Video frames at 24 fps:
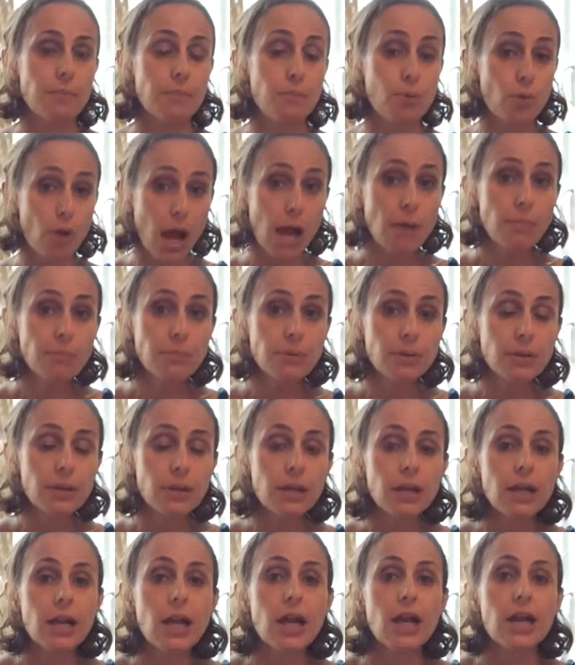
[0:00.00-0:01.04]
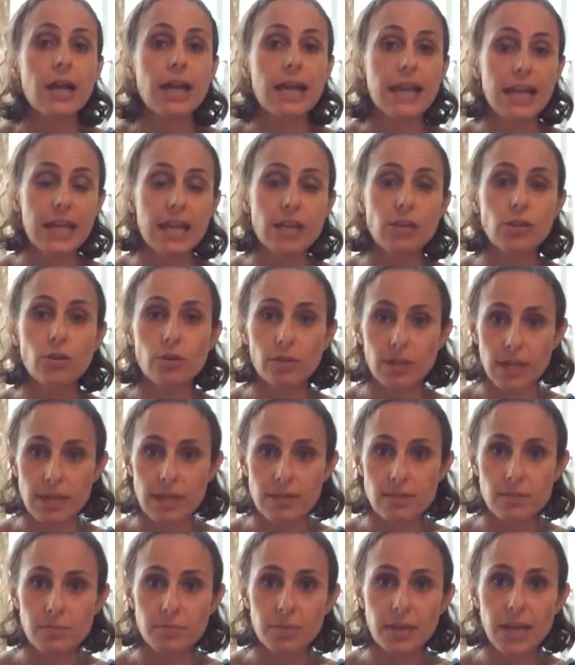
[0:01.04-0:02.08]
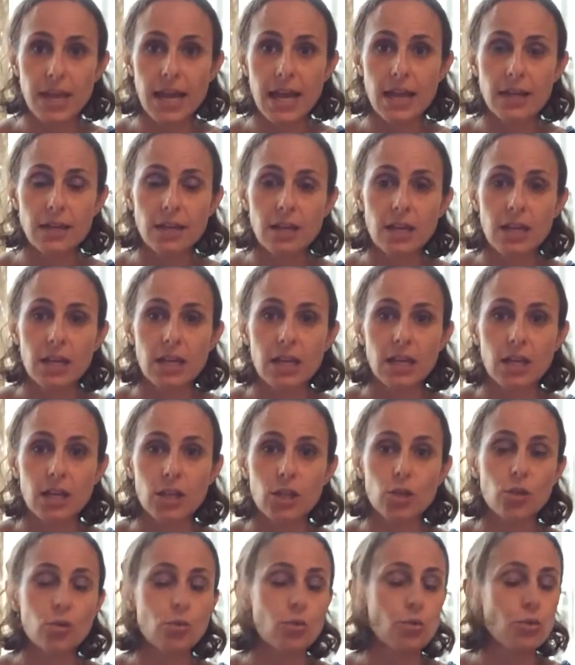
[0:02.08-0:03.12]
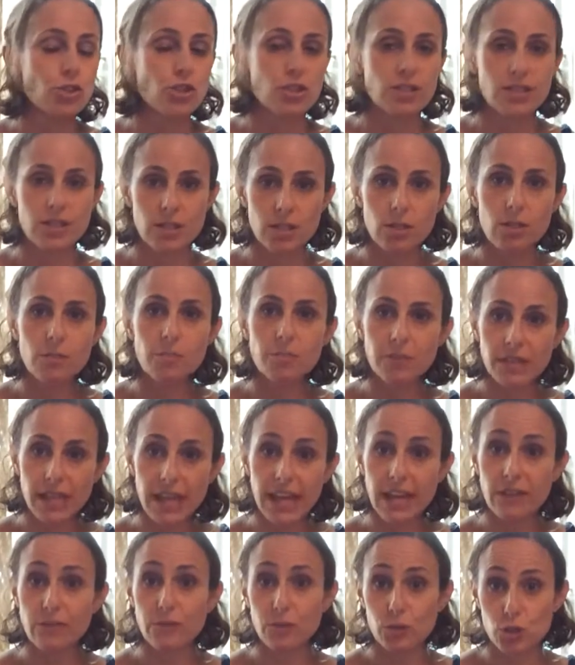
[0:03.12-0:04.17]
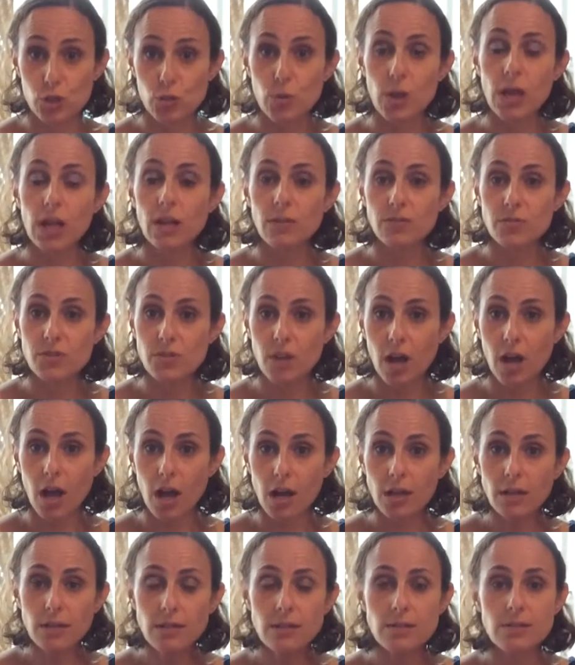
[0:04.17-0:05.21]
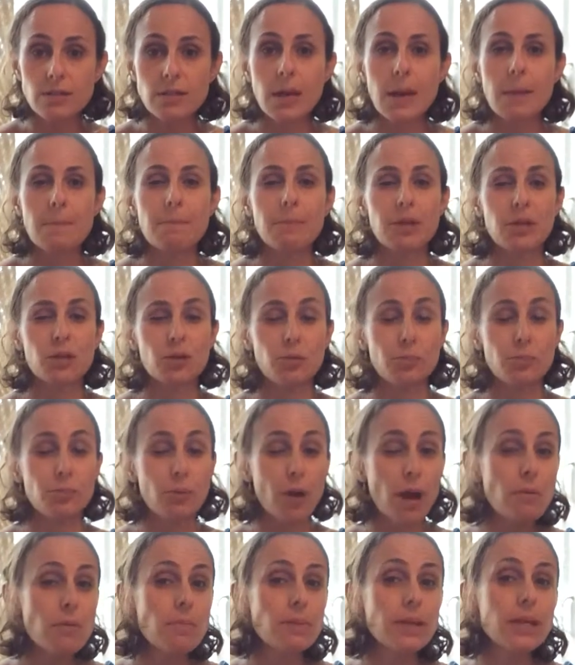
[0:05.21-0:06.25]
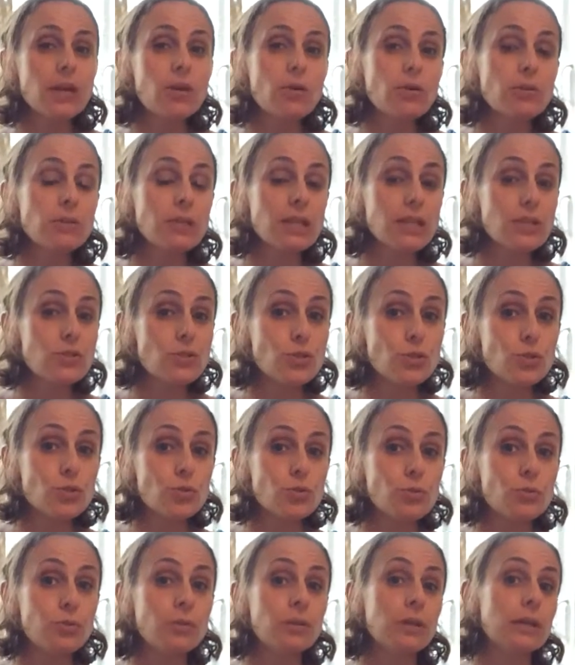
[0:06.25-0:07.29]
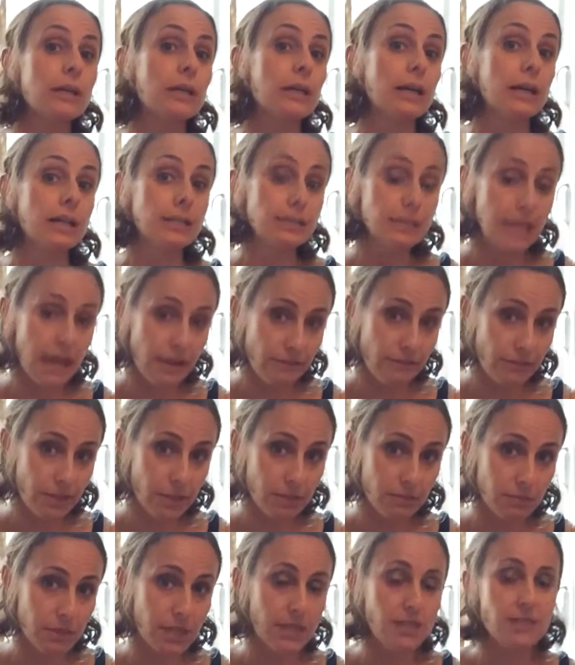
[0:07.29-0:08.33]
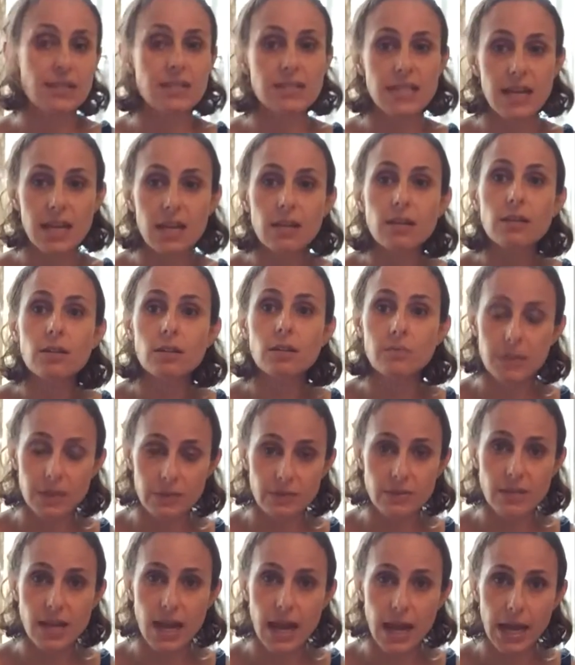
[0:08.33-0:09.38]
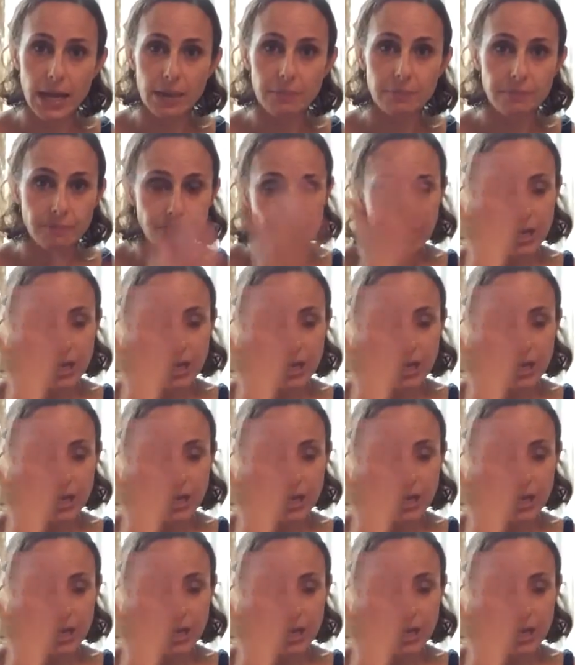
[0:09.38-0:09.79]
prop in your lesson plan, you should still plan for 12 songs, but you'll probably only do 11 because they take a little bit of time.